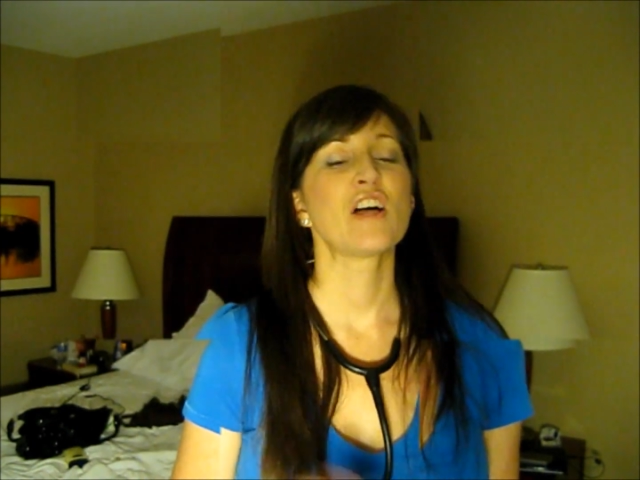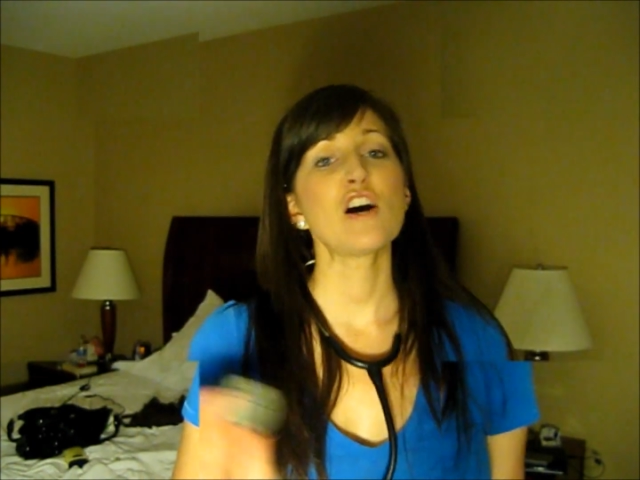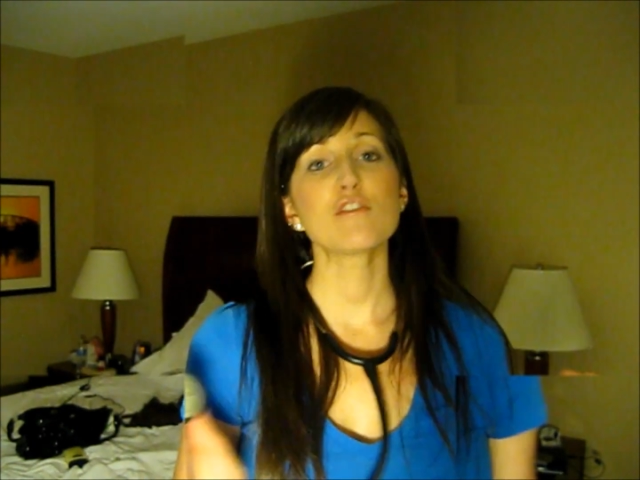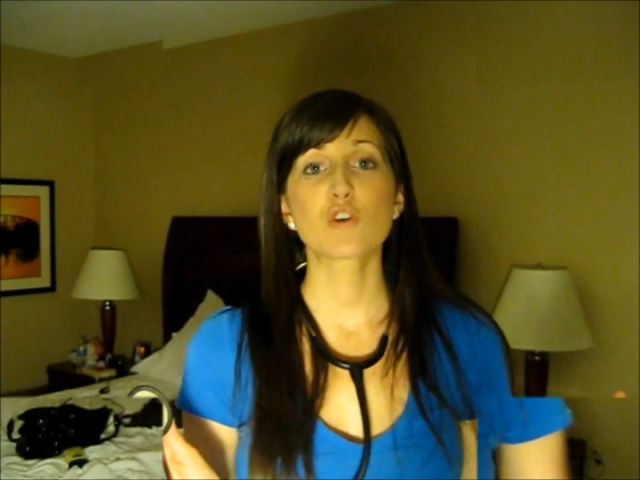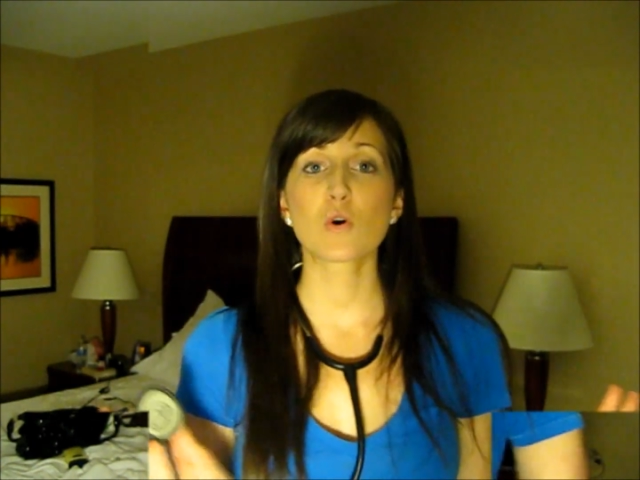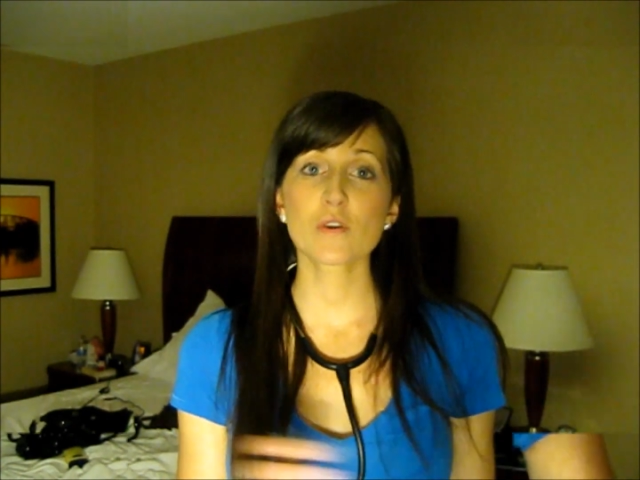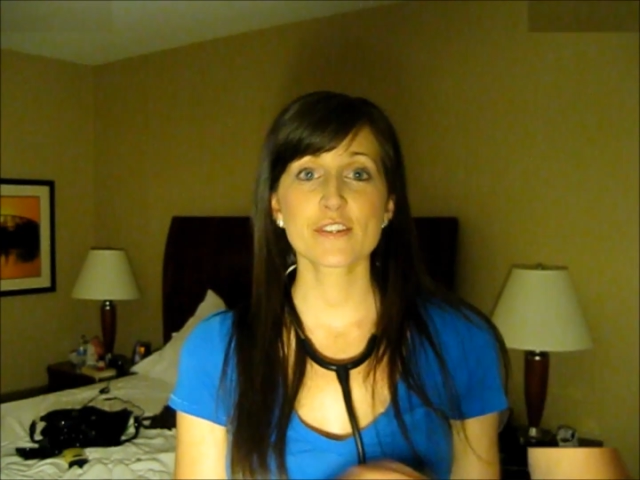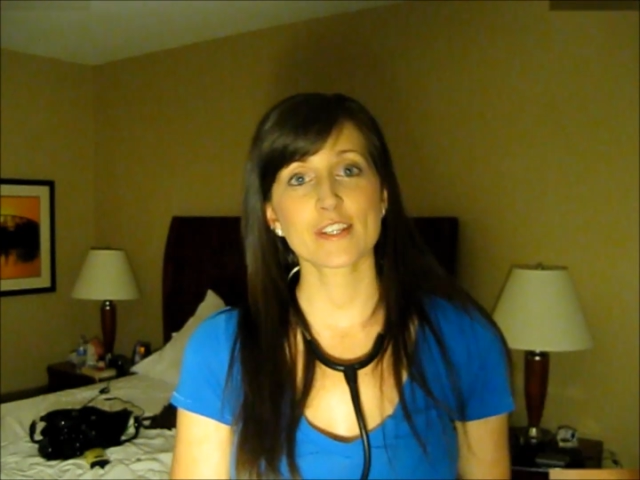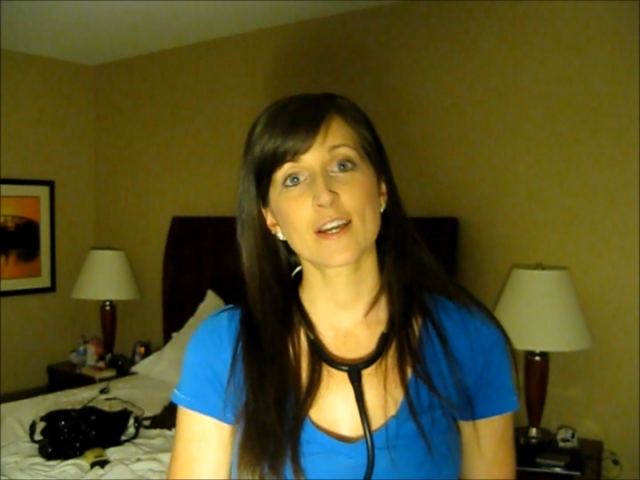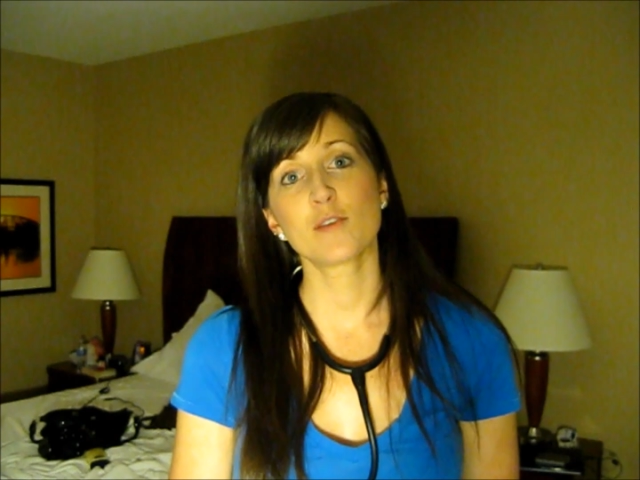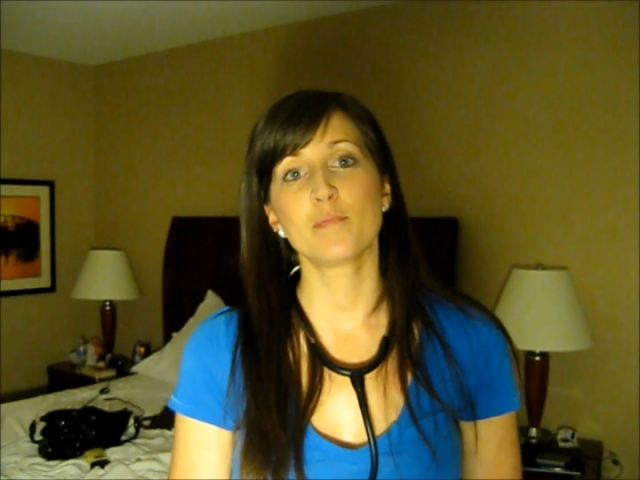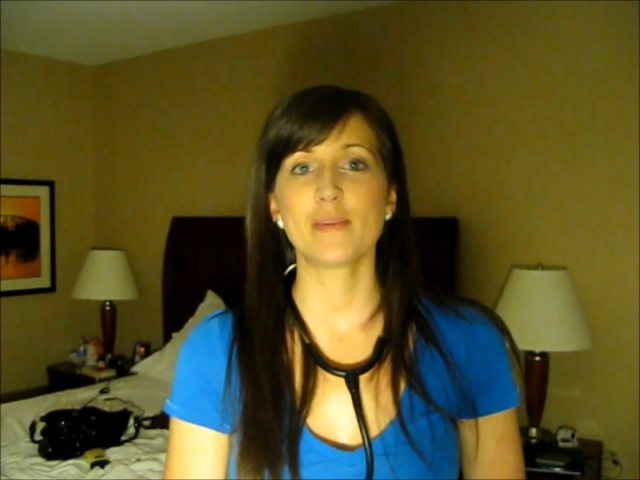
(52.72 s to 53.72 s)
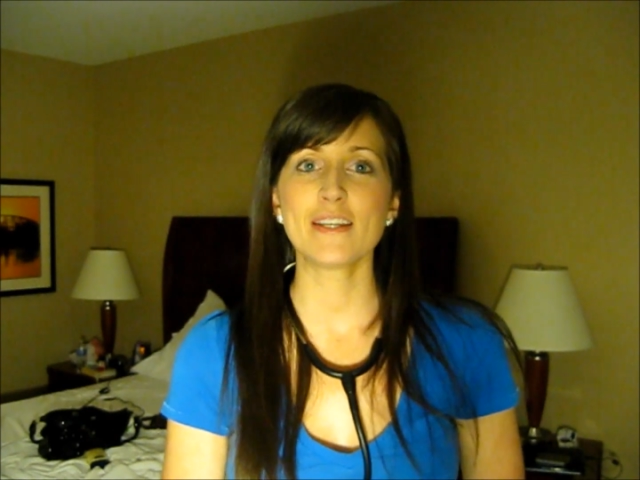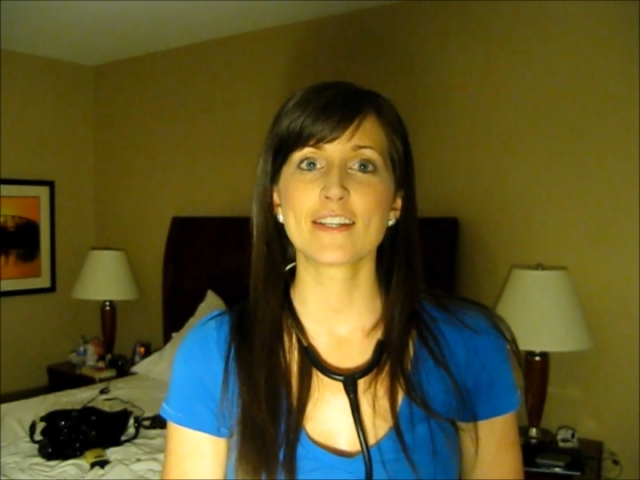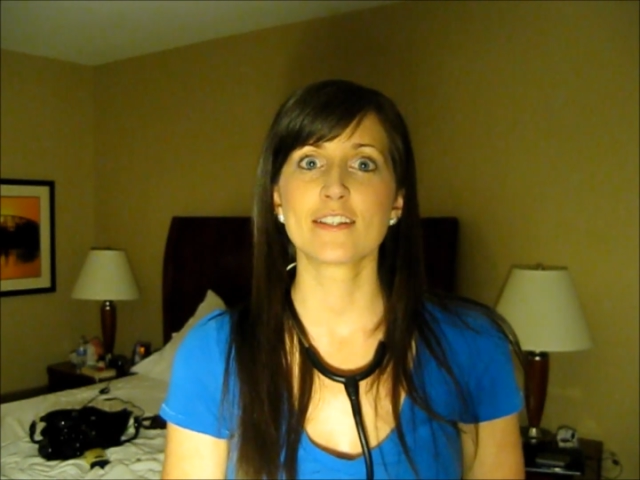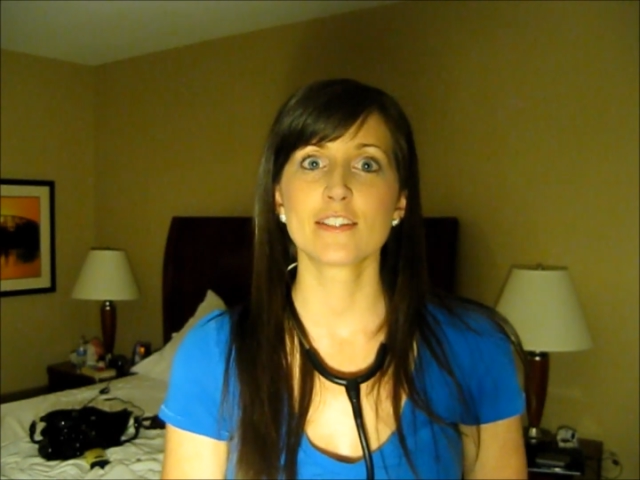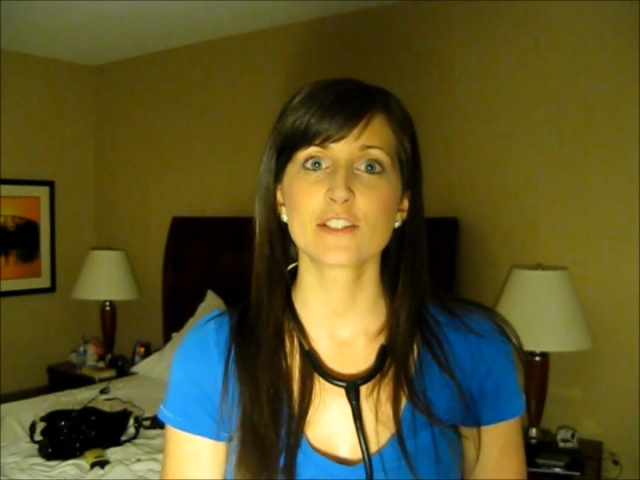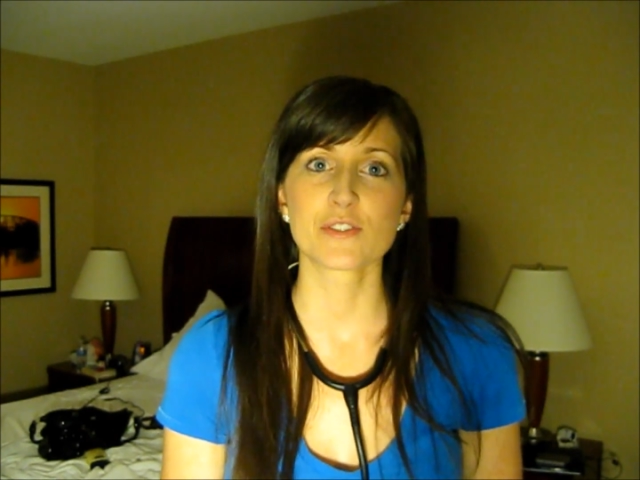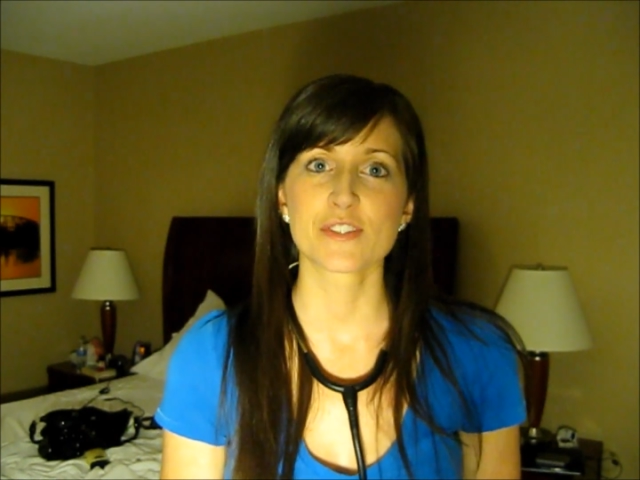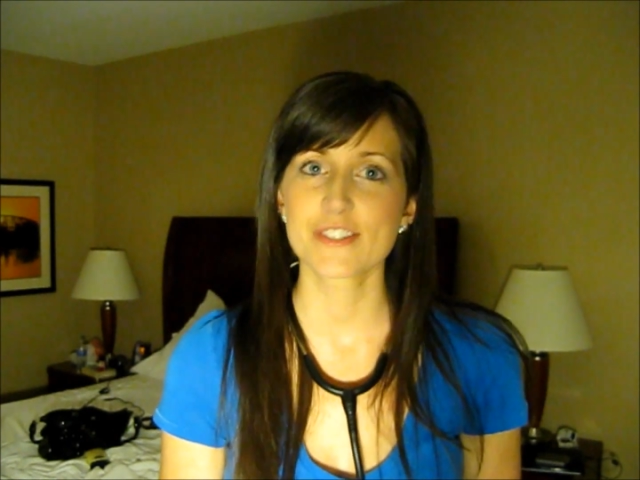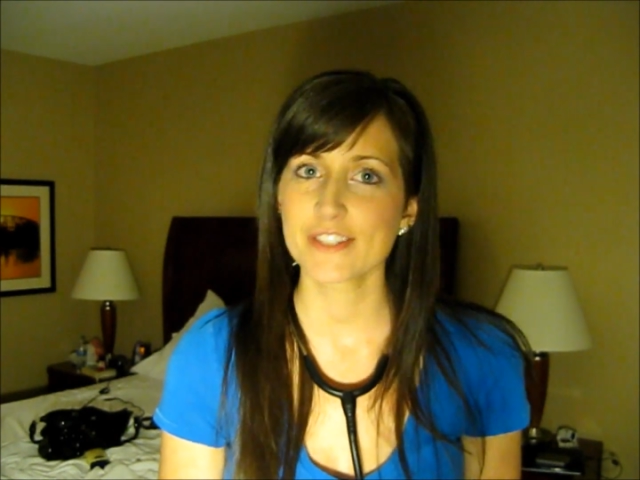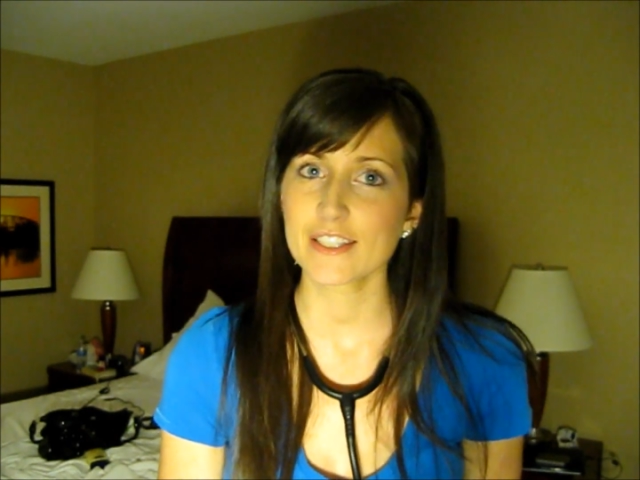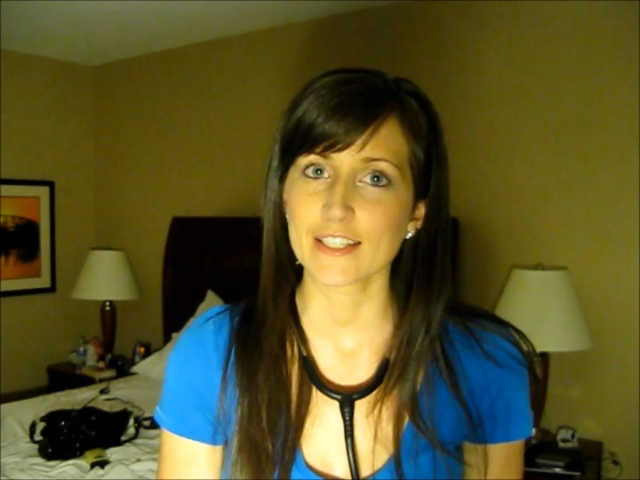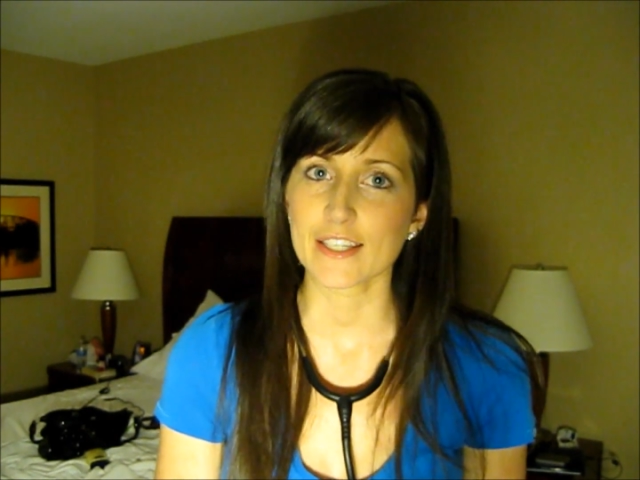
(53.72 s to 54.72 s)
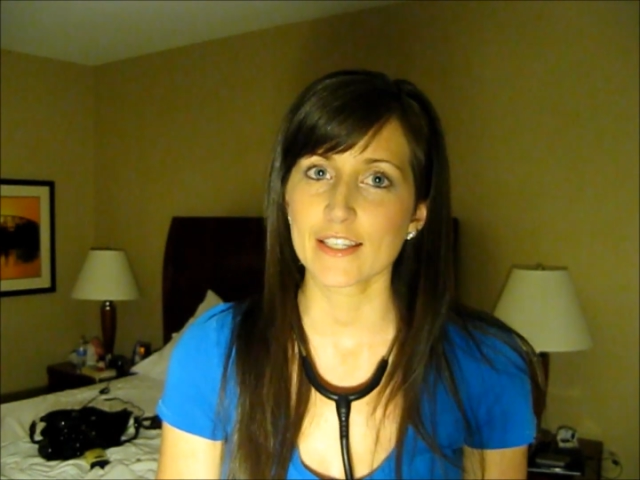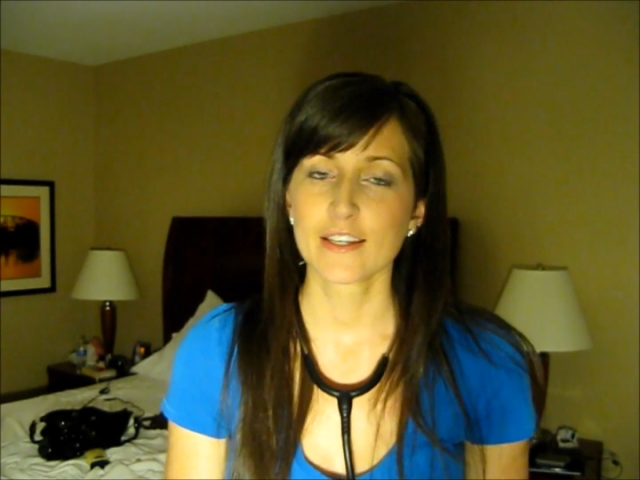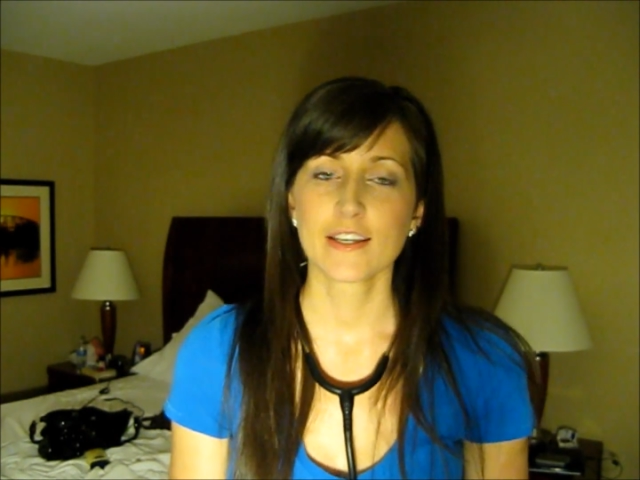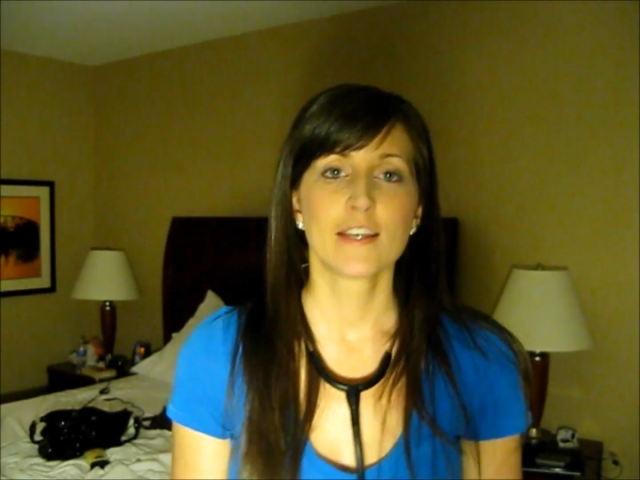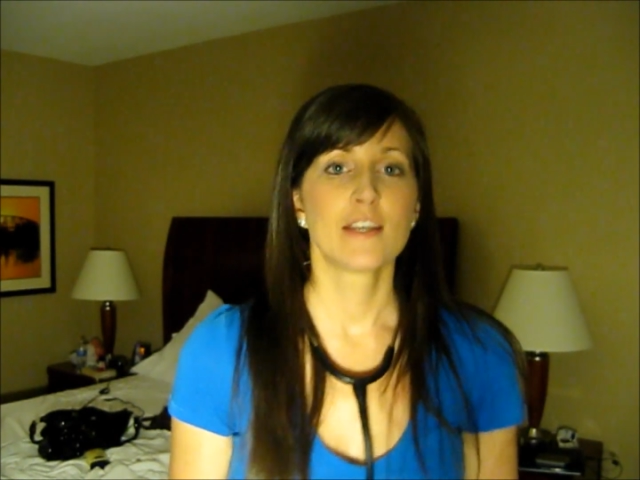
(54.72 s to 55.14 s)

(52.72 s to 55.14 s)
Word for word: Of course, I'm being a little silly,